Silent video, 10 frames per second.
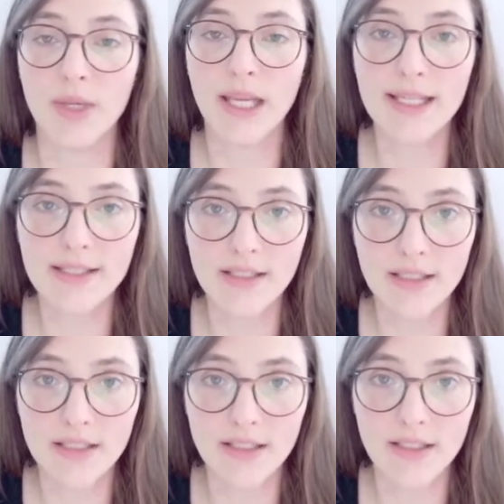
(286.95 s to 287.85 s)

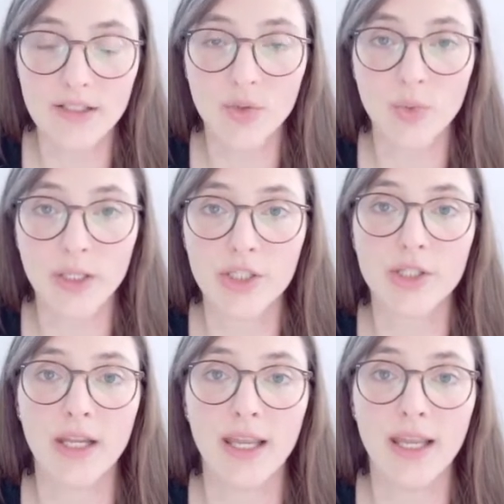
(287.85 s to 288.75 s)
instances
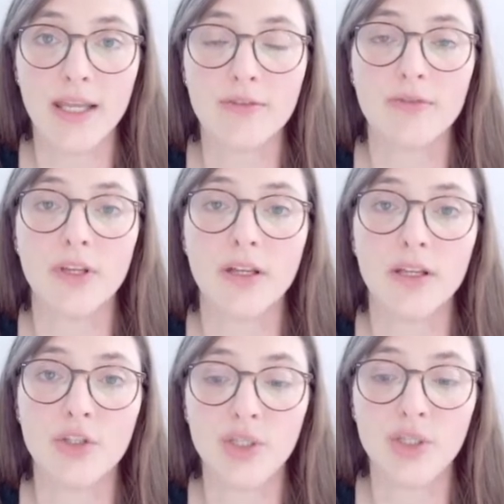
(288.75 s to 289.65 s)
which have
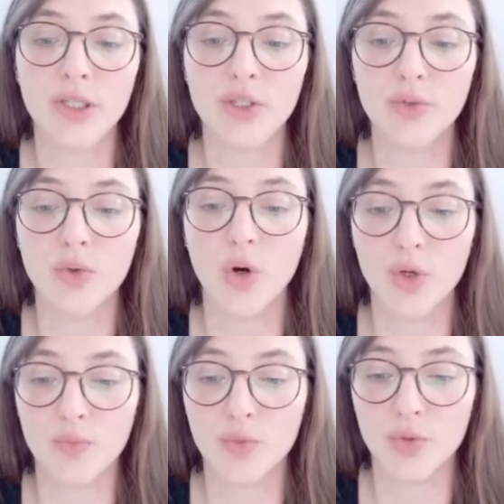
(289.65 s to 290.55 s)
GPU
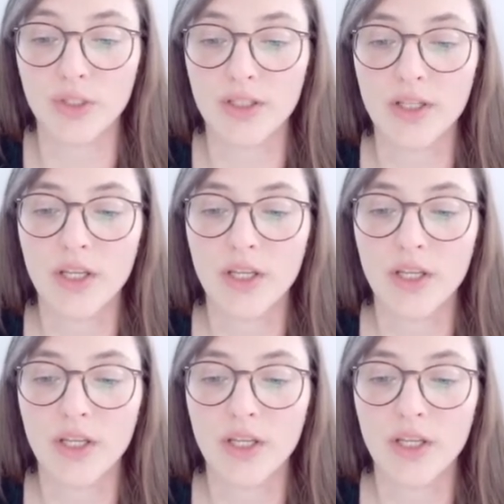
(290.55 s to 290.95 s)
on board.